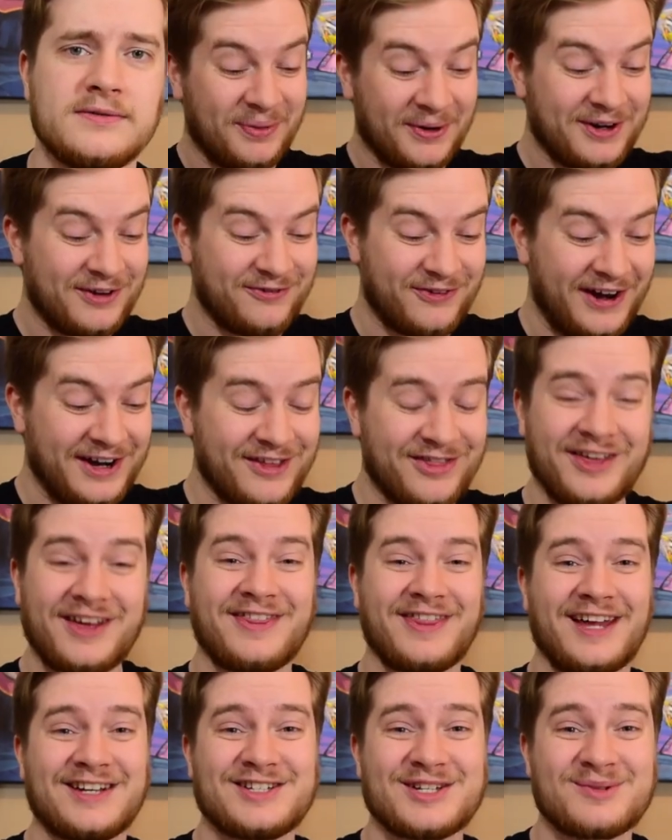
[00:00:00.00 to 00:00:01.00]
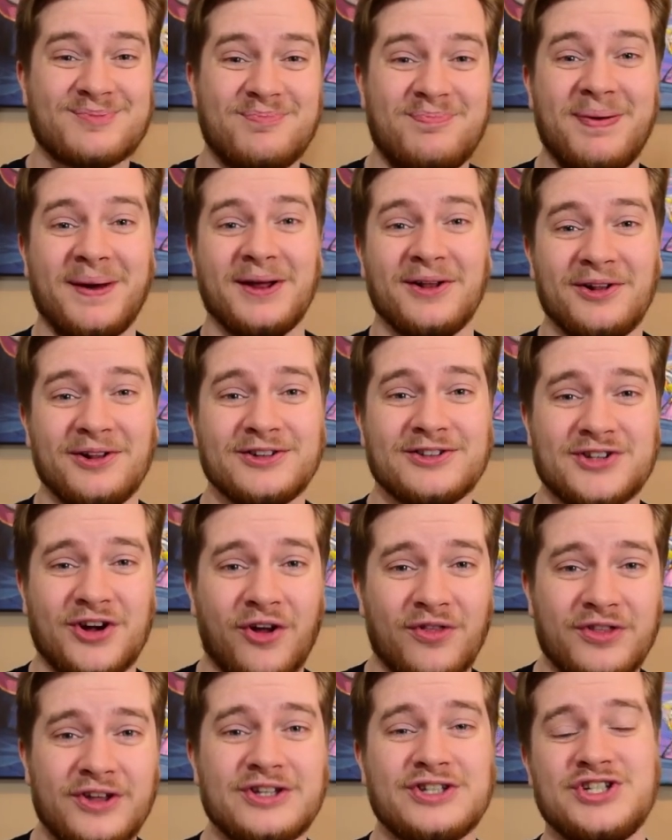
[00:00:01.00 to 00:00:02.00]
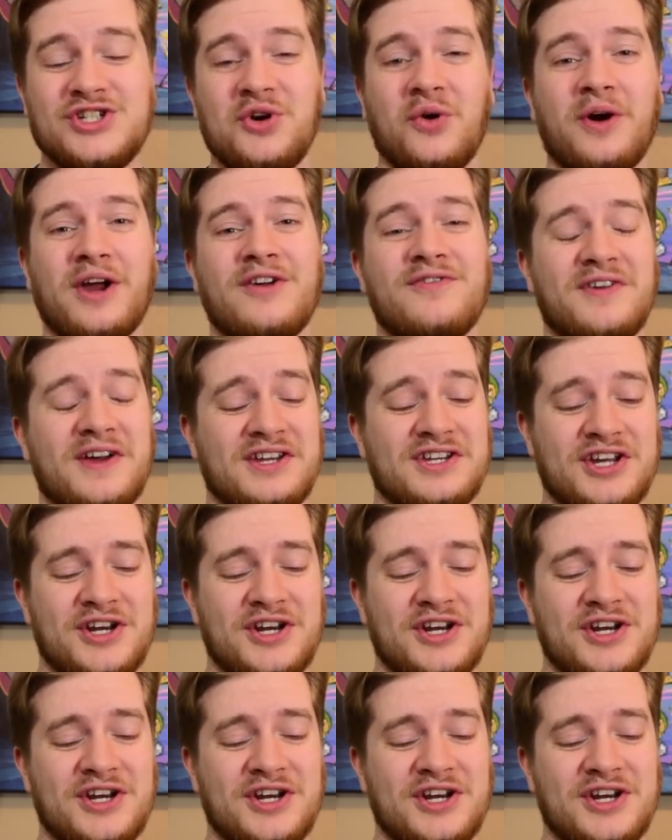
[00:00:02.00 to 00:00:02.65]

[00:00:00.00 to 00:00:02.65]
But if anything, that just builds on the joy of it,